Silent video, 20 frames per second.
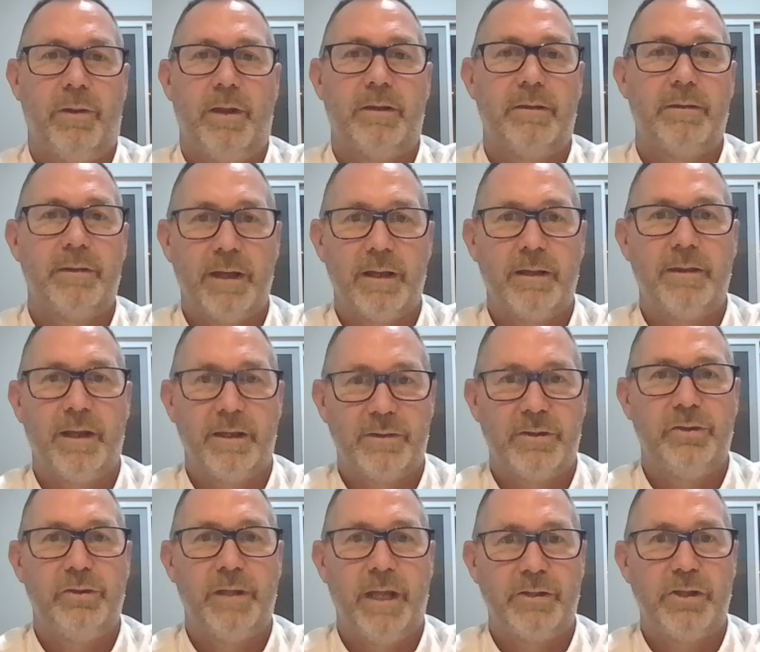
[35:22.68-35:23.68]
you know they're,
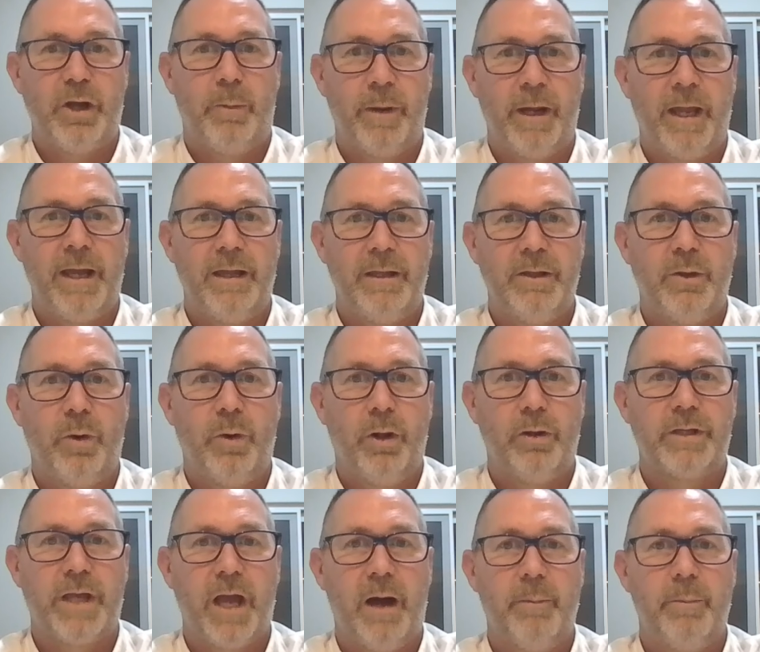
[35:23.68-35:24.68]
they're they're dominating
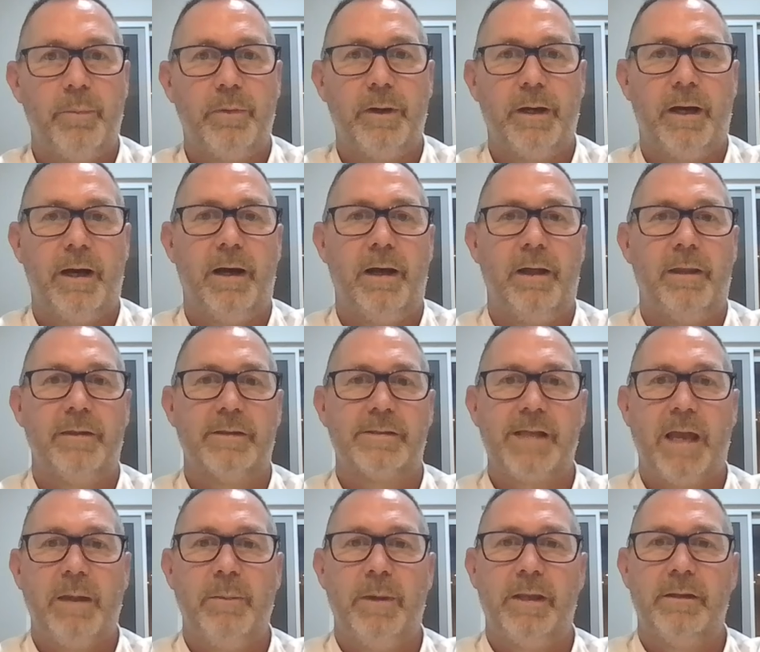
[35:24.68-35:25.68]
the World Cup,
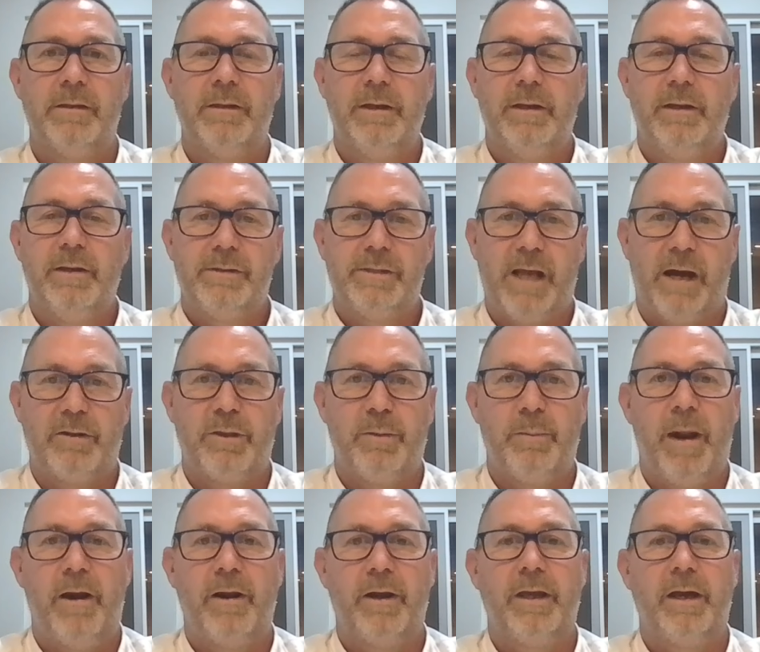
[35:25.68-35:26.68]
and the same in
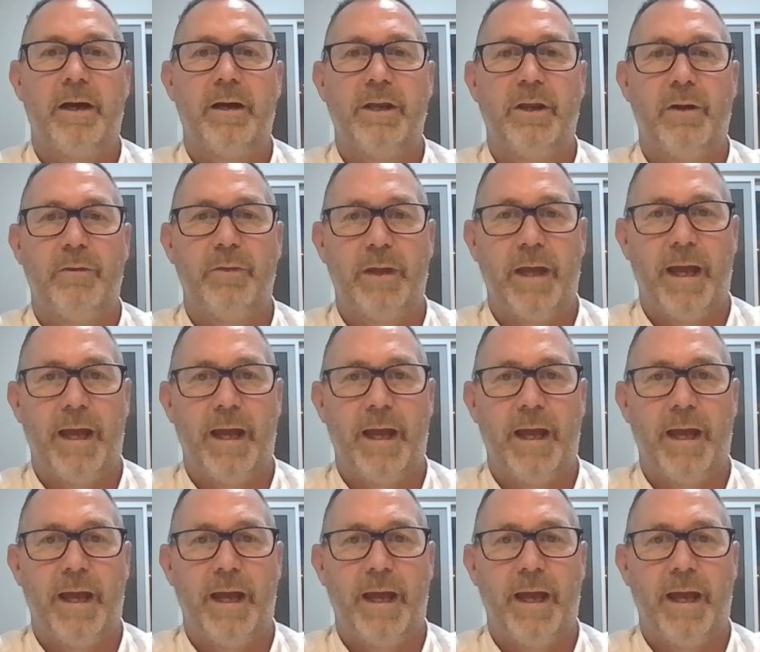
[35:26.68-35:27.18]
South America.